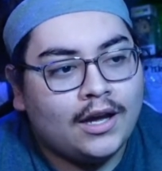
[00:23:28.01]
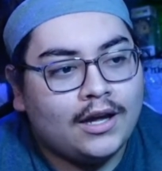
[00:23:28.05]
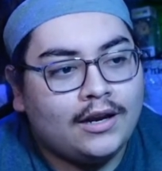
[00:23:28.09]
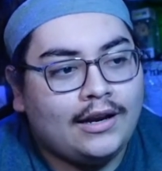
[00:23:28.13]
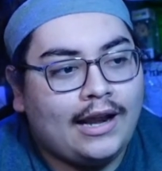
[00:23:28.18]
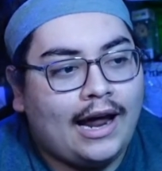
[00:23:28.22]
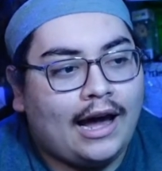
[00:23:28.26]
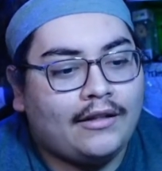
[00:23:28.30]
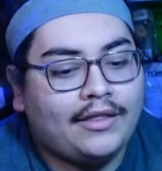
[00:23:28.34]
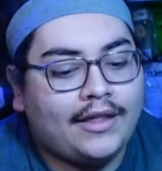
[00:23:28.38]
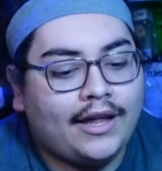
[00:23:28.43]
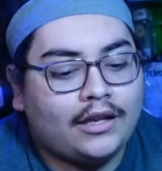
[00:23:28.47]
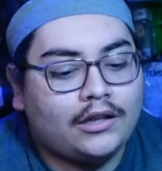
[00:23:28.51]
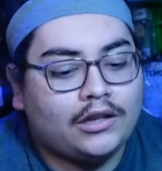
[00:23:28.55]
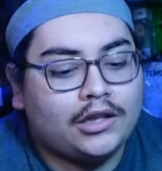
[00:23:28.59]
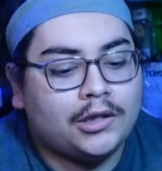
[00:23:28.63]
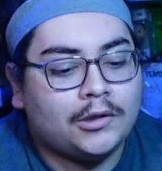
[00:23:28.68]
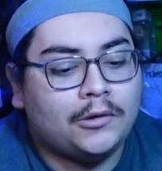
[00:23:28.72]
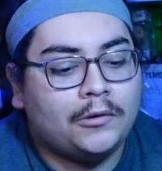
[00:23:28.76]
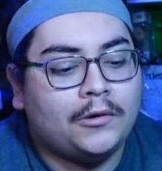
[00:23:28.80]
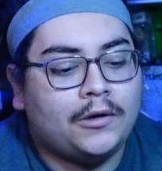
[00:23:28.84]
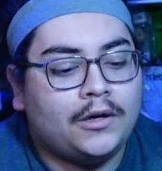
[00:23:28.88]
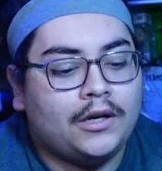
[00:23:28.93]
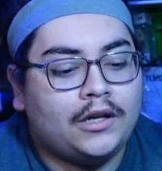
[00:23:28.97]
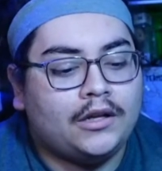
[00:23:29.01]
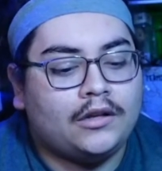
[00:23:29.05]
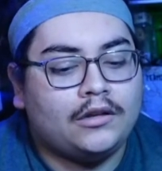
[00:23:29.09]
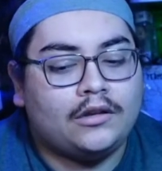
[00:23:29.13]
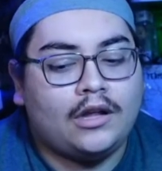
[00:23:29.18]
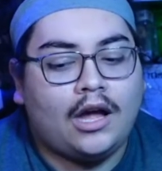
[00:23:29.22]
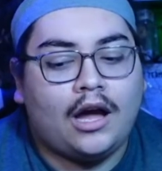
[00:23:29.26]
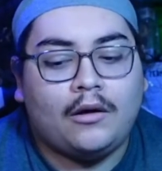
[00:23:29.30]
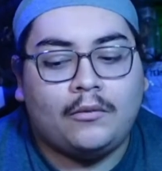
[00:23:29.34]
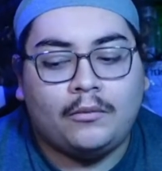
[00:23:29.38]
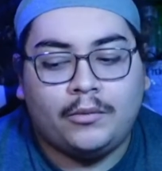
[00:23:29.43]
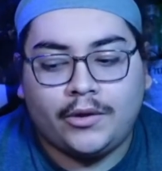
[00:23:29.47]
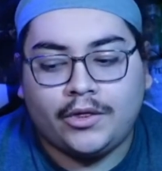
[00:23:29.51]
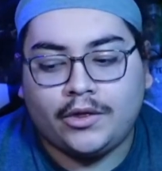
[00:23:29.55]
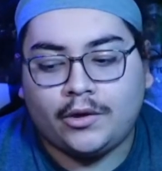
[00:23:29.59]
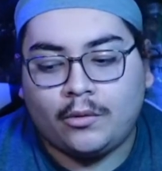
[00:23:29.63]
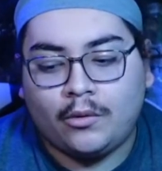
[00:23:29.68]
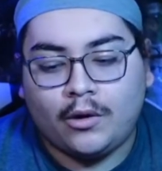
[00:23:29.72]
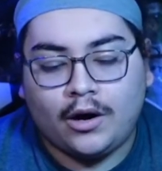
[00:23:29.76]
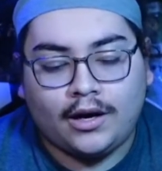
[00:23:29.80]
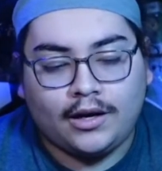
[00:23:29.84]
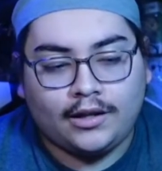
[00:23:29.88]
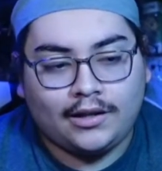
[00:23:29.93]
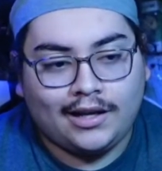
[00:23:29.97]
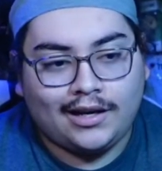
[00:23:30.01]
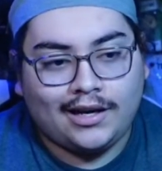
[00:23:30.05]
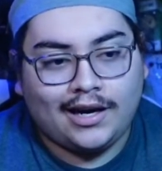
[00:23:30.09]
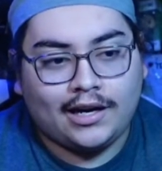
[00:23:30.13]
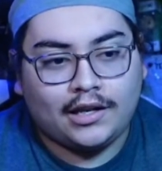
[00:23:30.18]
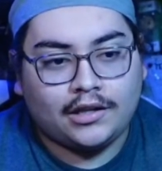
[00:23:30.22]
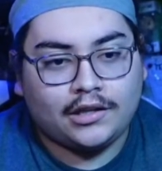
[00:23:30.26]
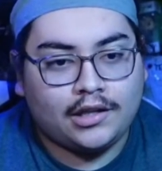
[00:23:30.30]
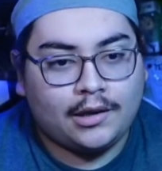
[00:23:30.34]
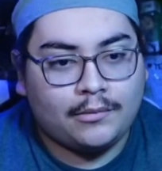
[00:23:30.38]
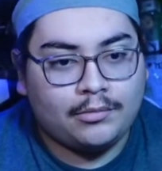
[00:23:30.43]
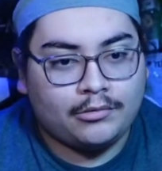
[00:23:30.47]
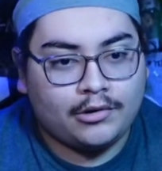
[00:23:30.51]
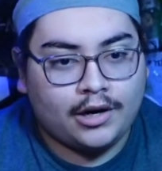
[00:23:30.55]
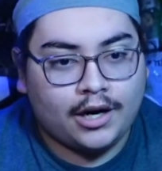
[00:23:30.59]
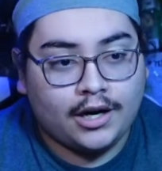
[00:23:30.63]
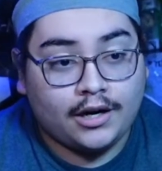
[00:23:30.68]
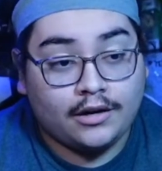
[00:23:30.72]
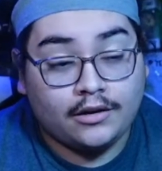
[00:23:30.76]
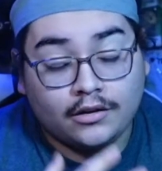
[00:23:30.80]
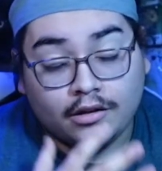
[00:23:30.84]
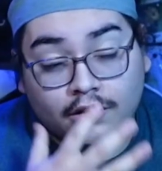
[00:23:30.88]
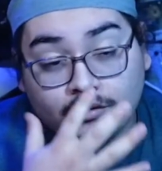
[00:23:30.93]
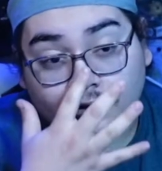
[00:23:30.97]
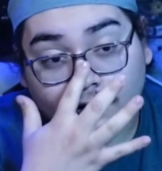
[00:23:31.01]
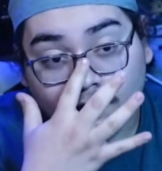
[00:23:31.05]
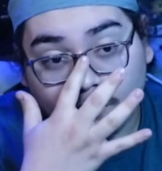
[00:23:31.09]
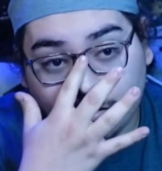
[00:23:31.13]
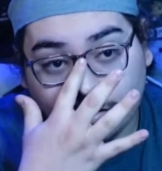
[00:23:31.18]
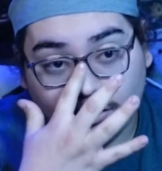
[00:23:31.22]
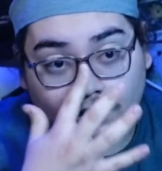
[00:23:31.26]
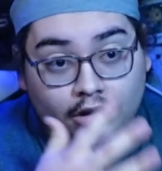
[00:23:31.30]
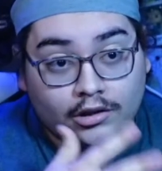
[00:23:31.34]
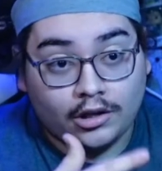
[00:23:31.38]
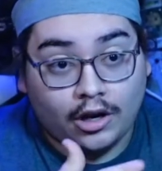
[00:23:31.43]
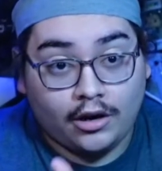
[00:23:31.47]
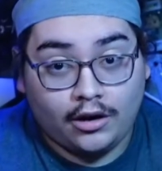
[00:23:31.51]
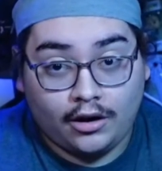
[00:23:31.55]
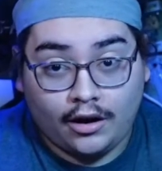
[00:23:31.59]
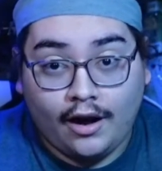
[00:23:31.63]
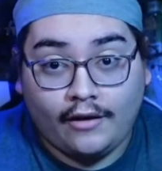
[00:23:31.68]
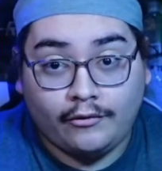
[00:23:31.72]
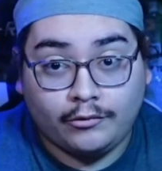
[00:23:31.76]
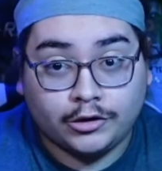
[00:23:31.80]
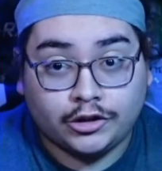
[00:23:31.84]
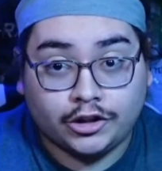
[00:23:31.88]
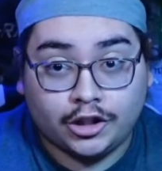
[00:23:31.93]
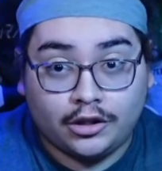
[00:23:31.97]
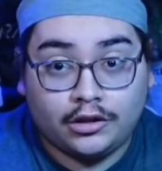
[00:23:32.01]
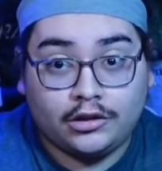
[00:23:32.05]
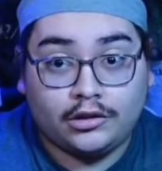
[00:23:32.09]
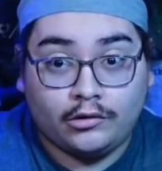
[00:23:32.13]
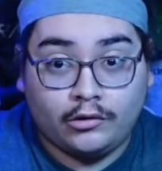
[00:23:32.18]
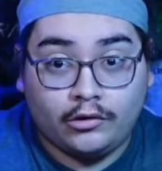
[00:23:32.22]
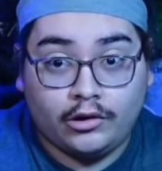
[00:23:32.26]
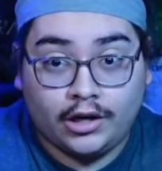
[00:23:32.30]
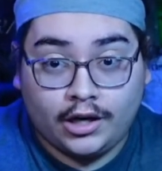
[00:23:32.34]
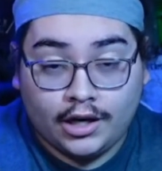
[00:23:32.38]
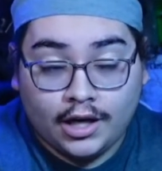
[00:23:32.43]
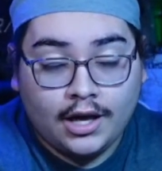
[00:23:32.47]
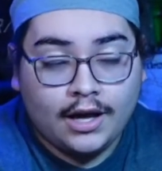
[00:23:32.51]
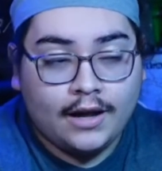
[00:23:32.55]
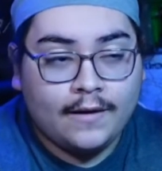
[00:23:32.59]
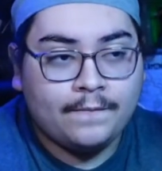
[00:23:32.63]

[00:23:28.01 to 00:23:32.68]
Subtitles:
Now that Soren is not with Quan and they kind of separated, because of course it started off with just Soren